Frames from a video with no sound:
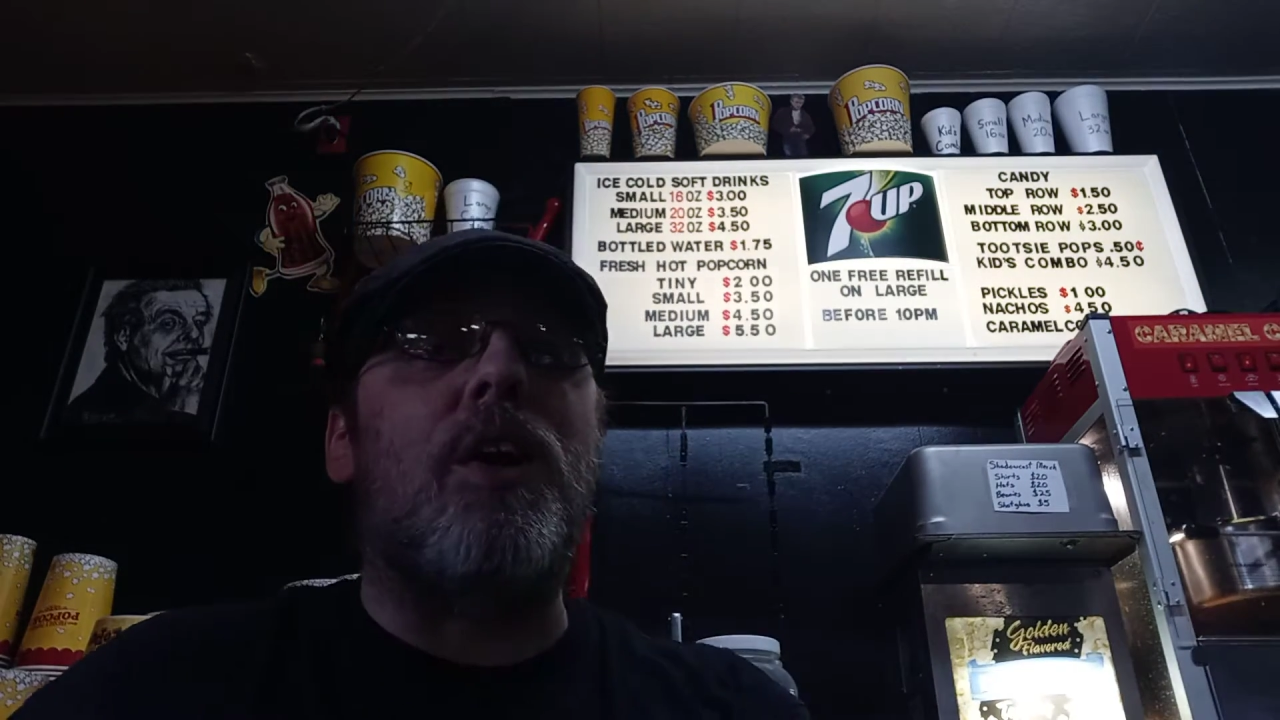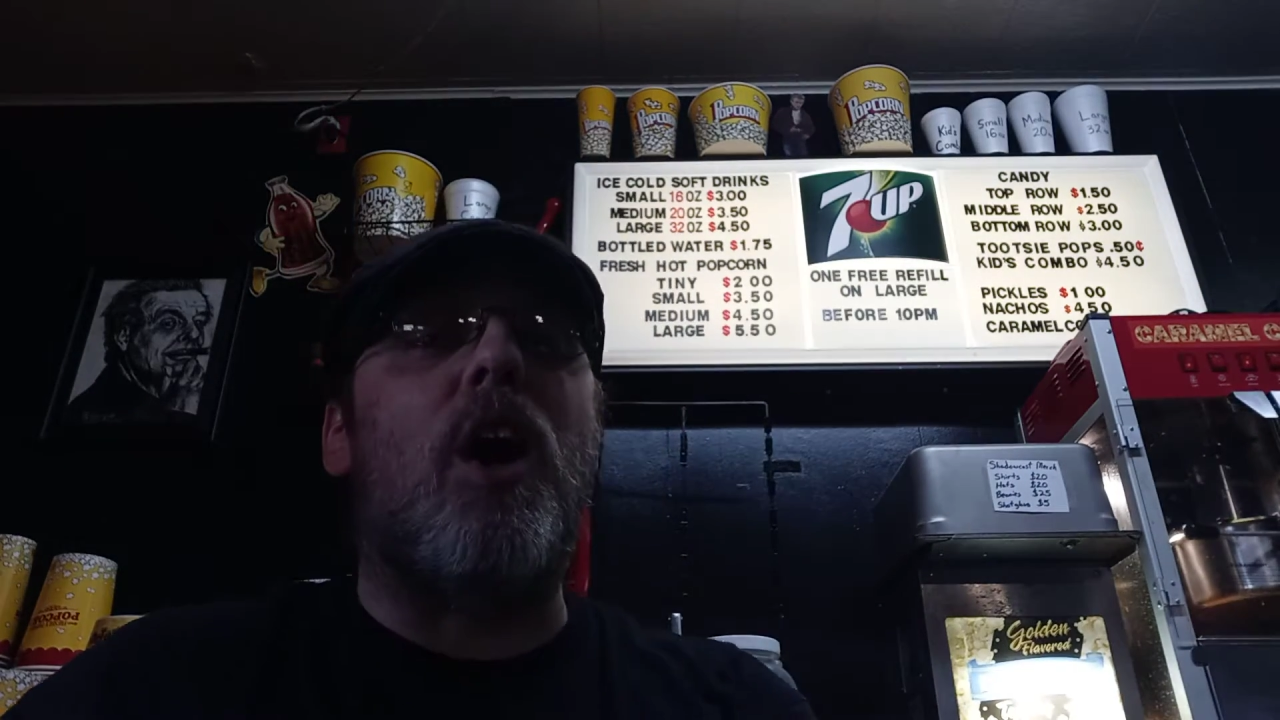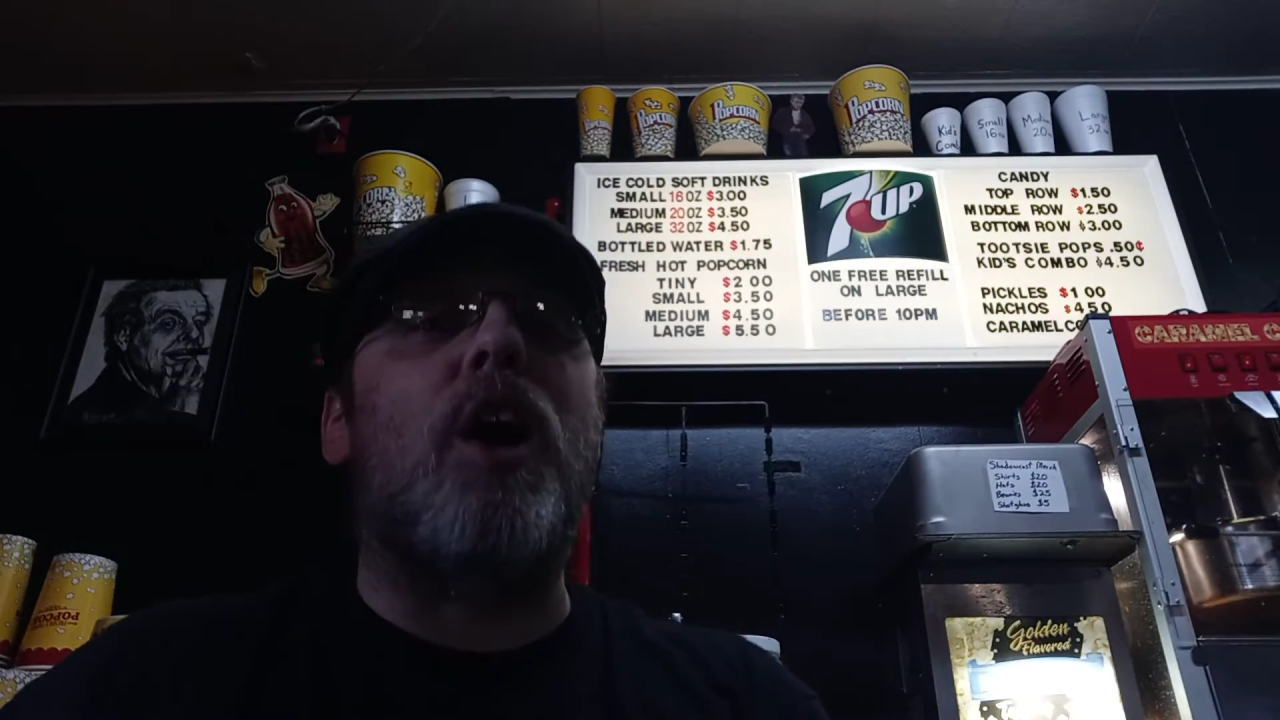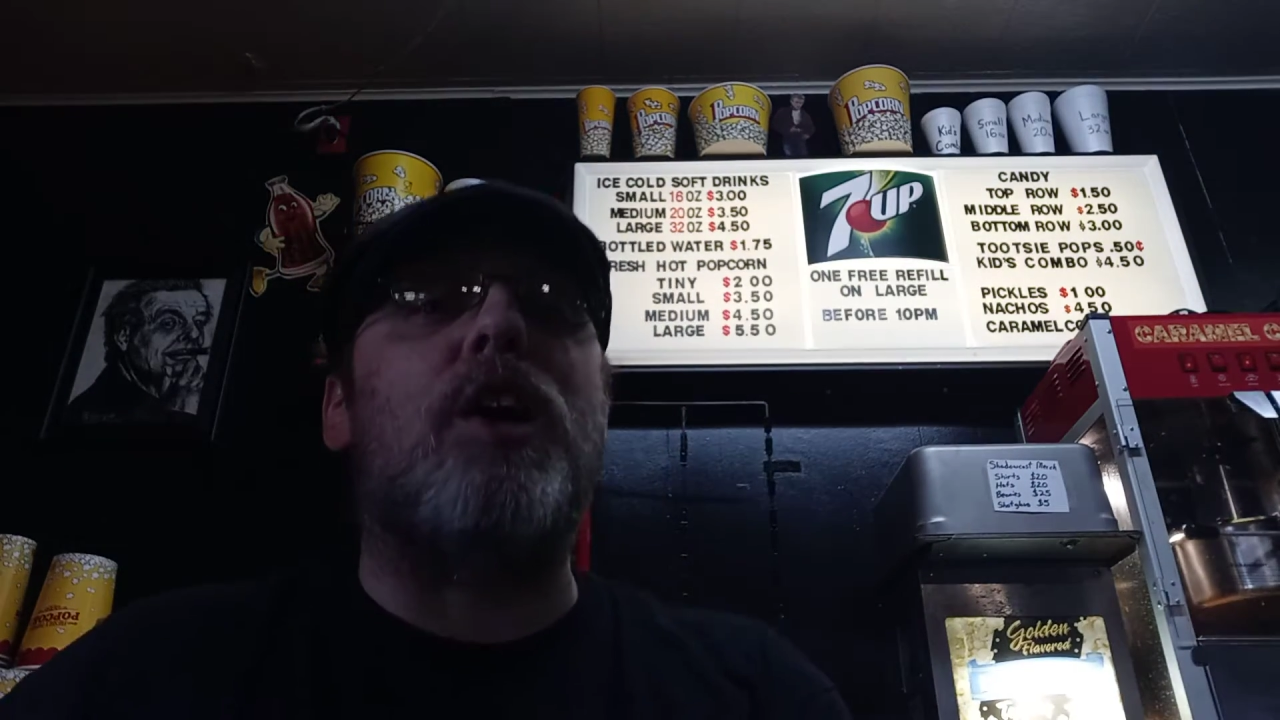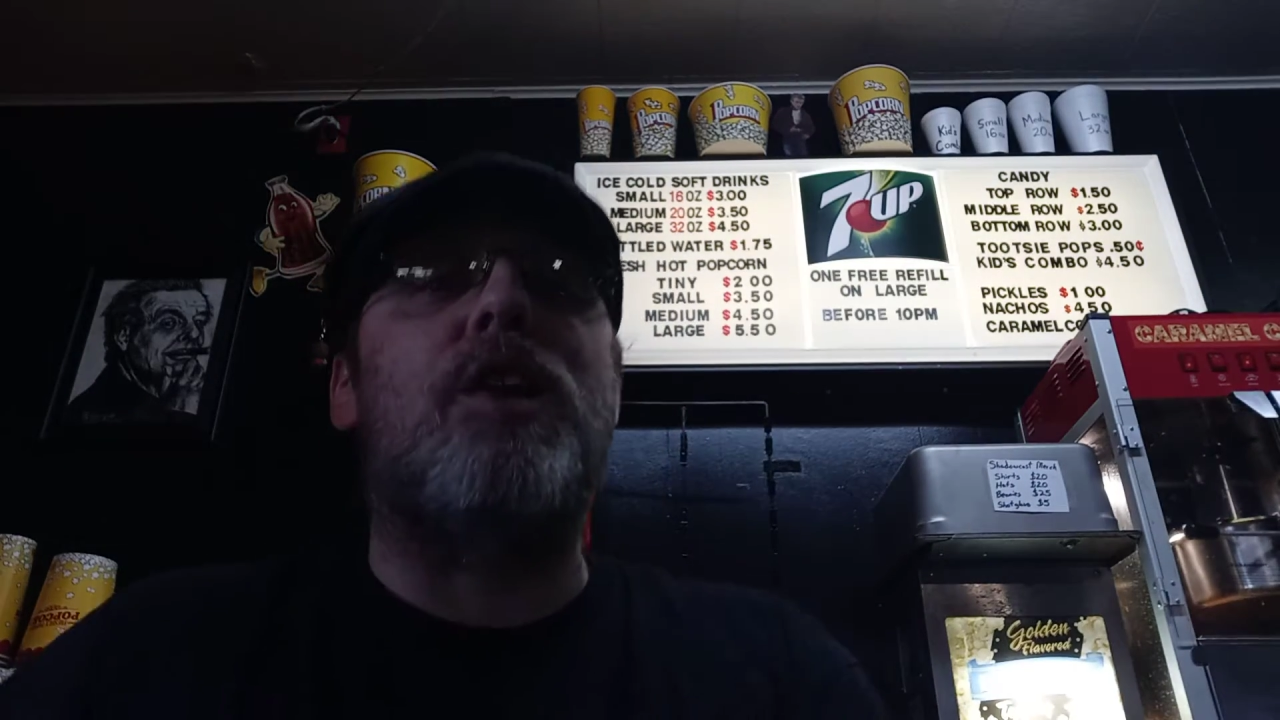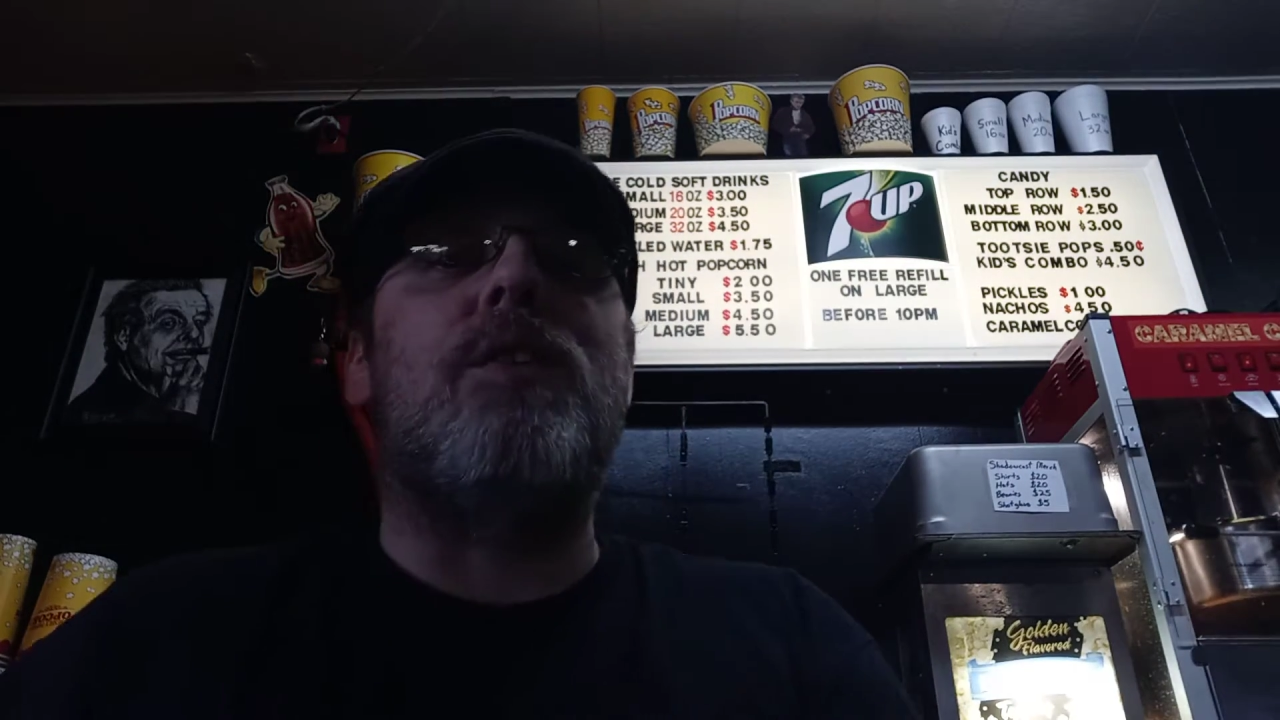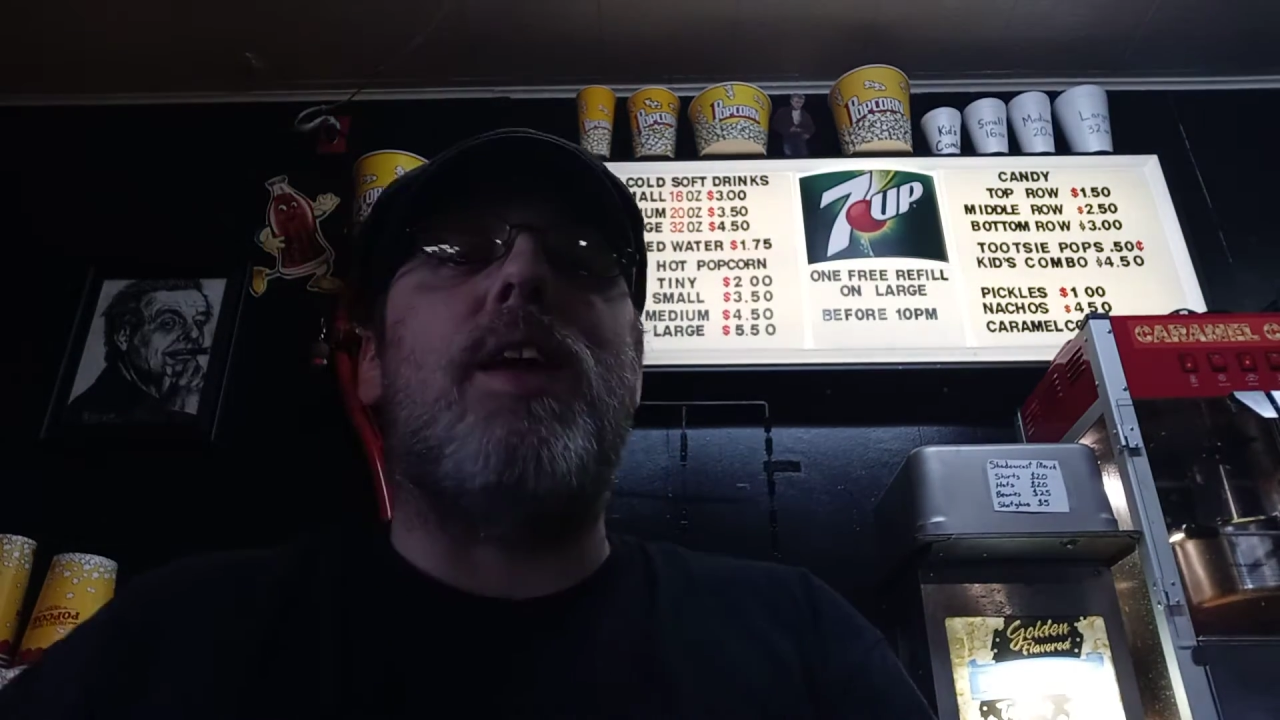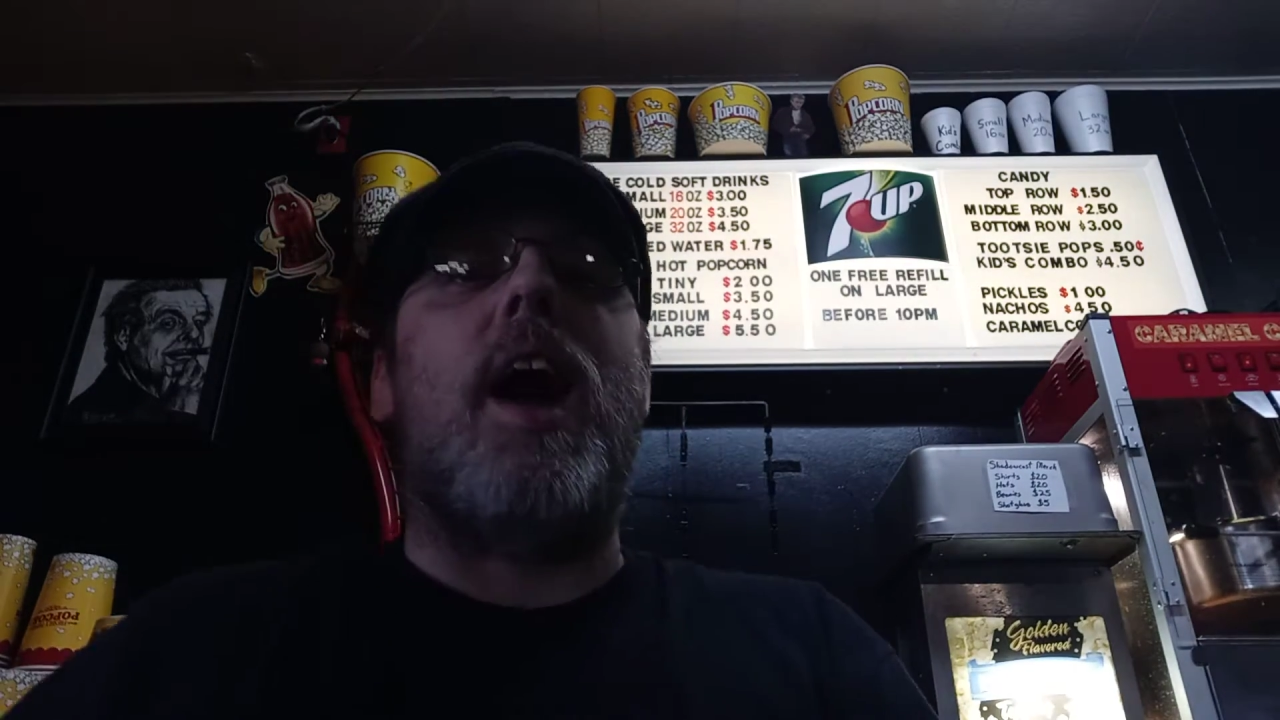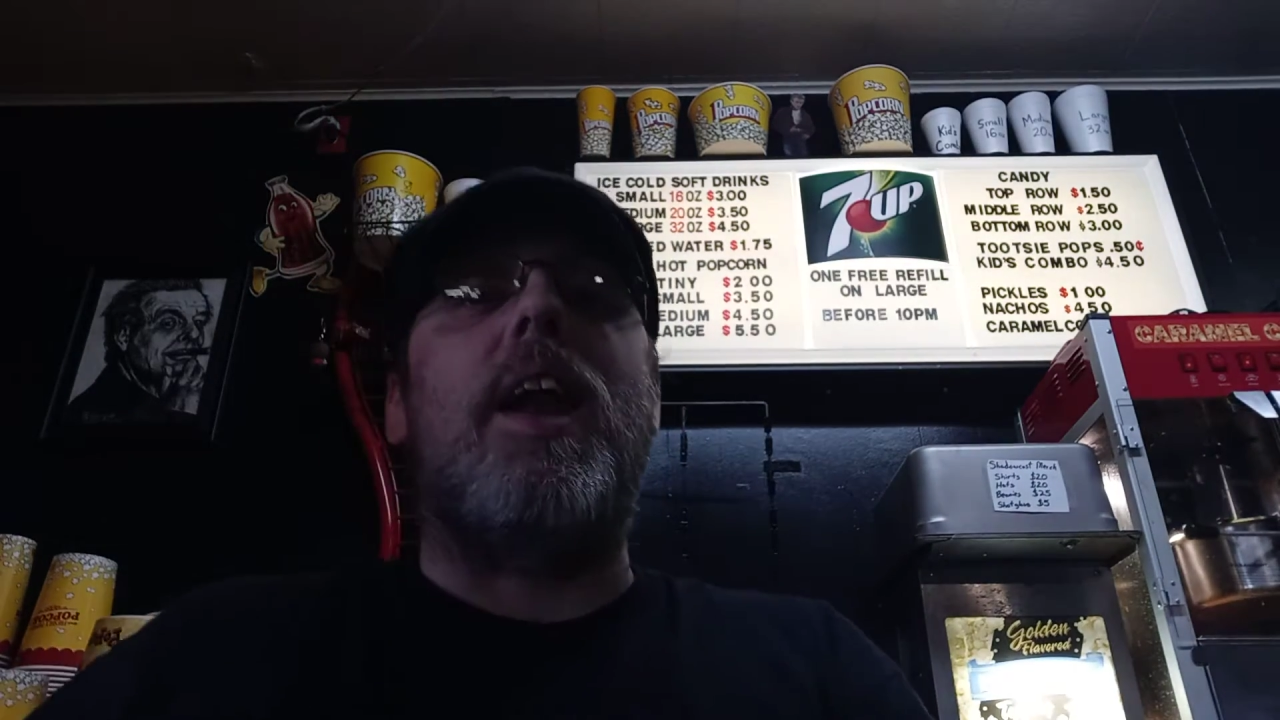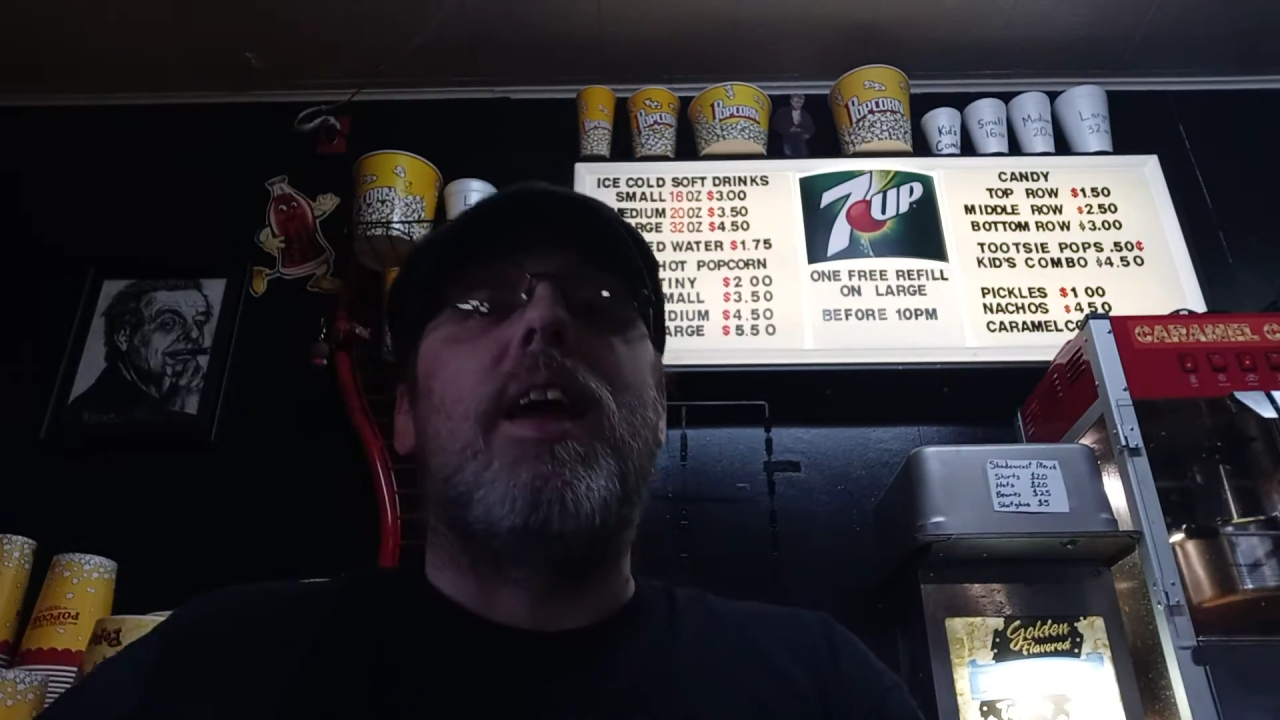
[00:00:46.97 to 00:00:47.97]
to argue
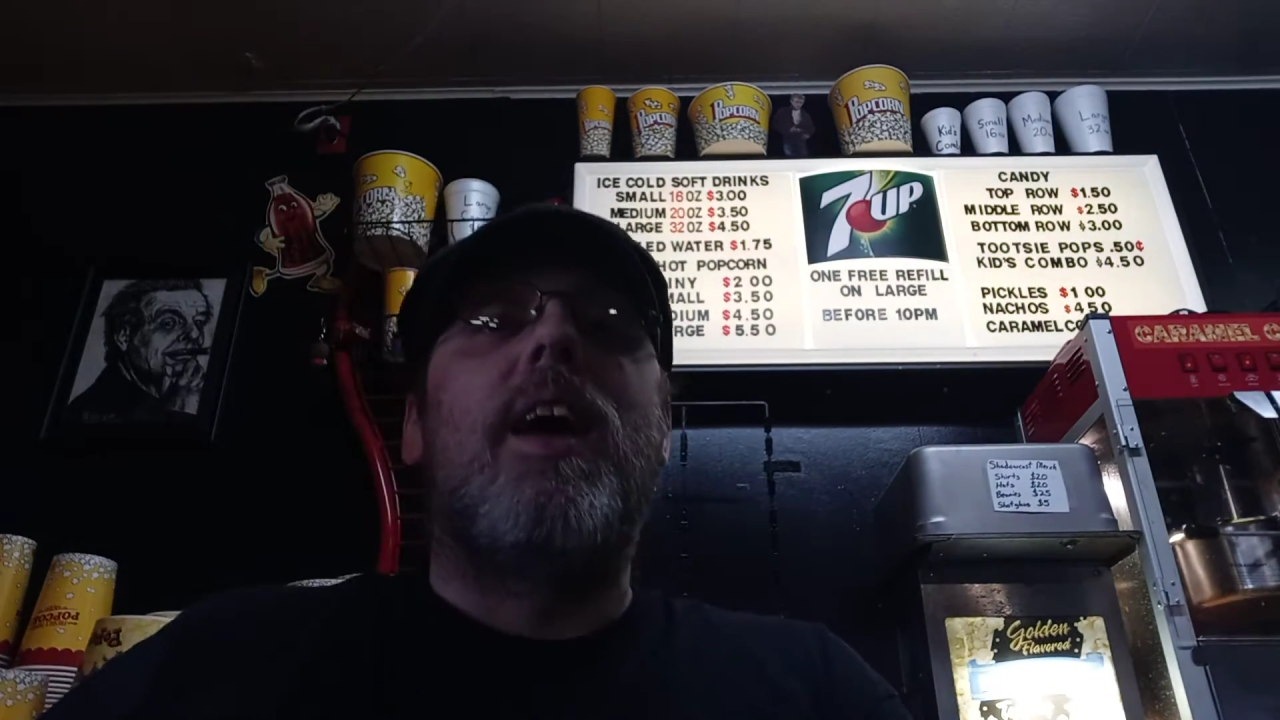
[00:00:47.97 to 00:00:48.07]
that.